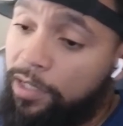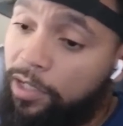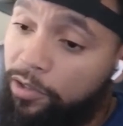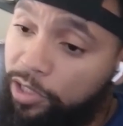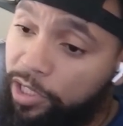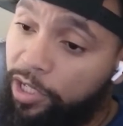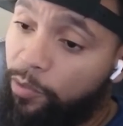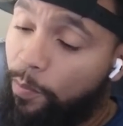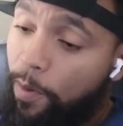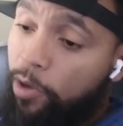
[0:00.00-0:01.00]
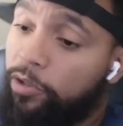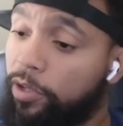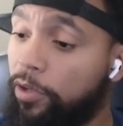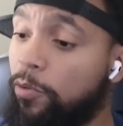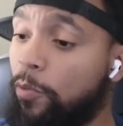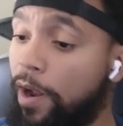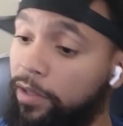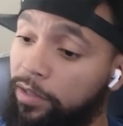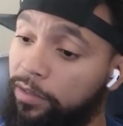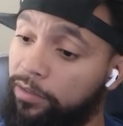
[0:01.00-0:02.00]
she done murdered the
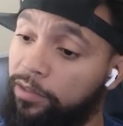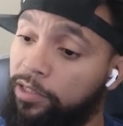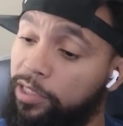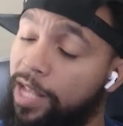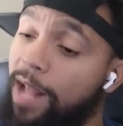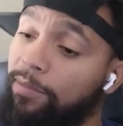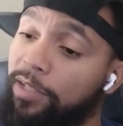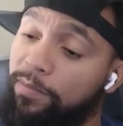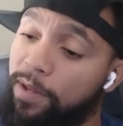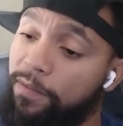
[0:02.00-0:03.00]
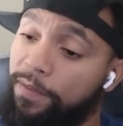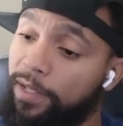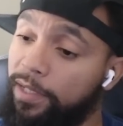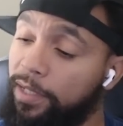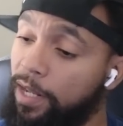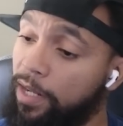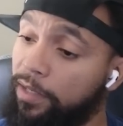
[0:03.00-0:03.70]
director. Snapped his motherfucking neck.